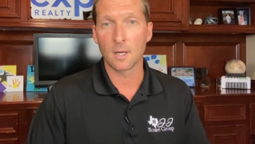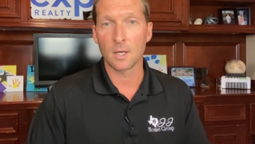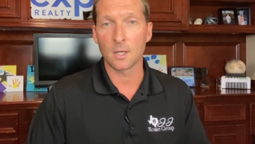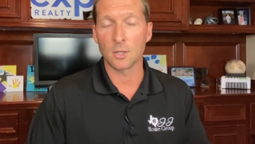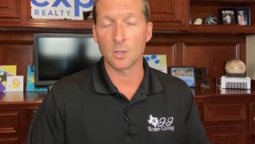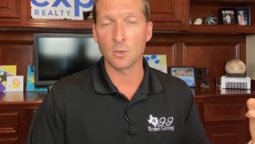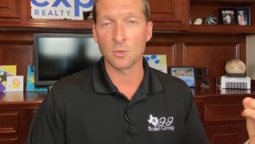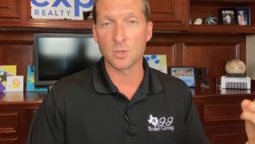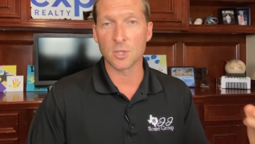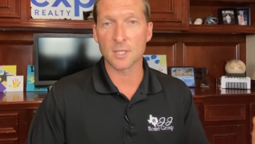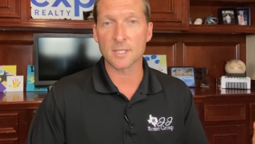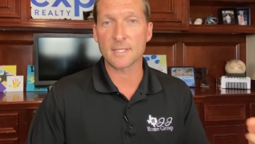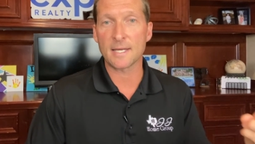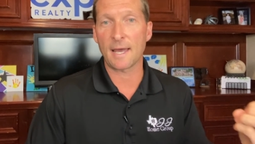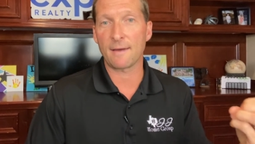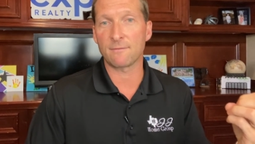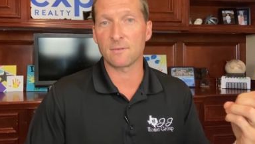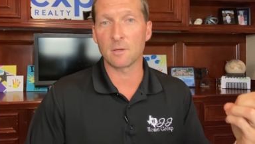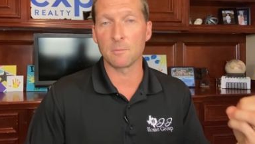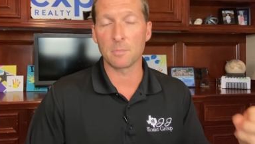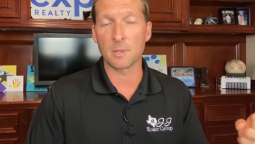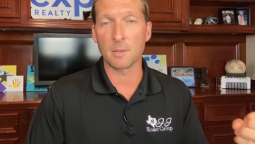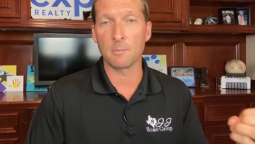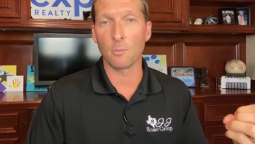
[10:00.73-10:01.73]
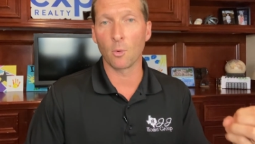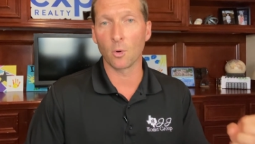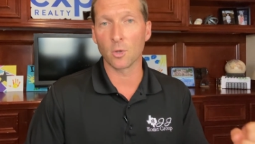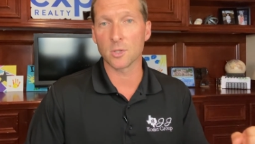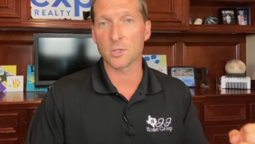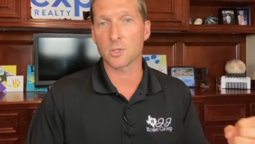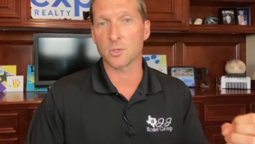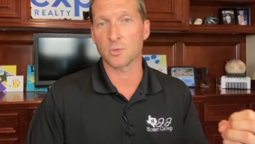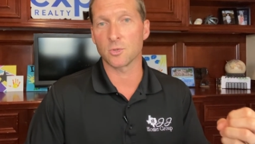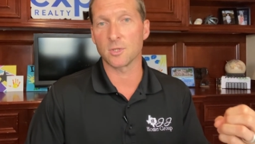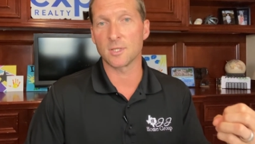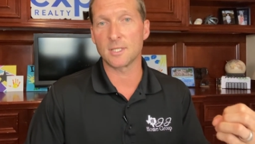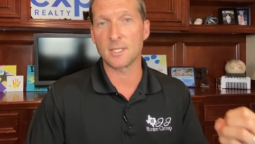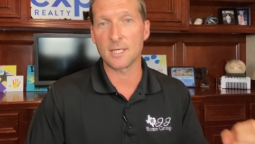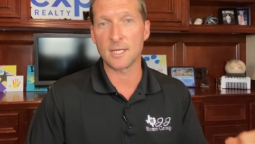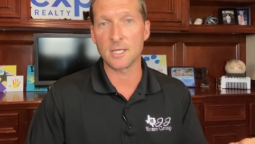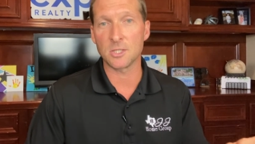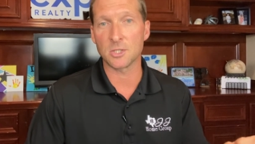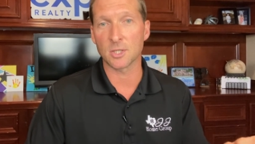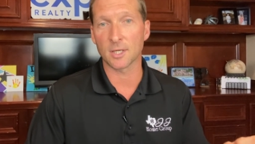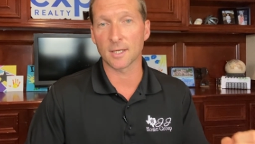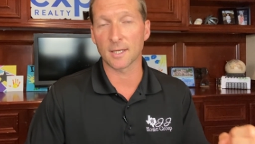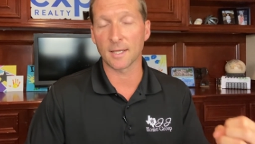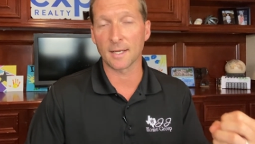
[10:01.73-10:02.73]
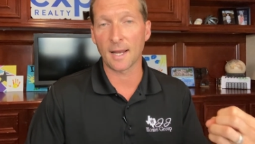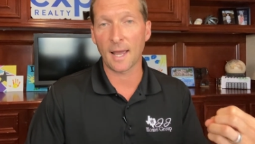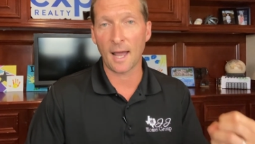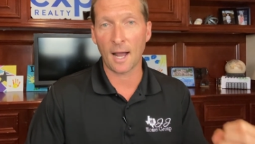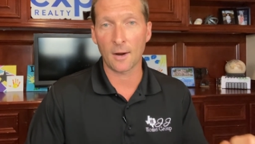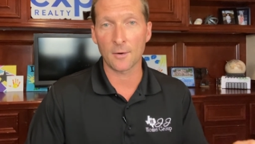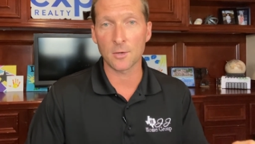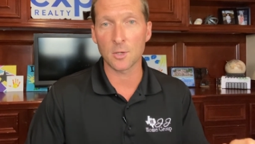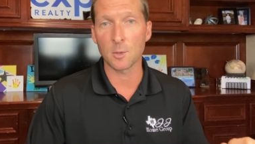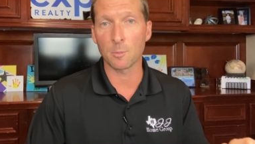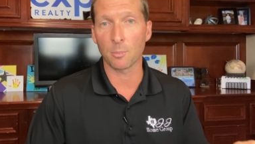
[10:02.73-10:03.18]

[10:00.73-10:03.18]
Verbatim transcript: You just have to be more strategic in how you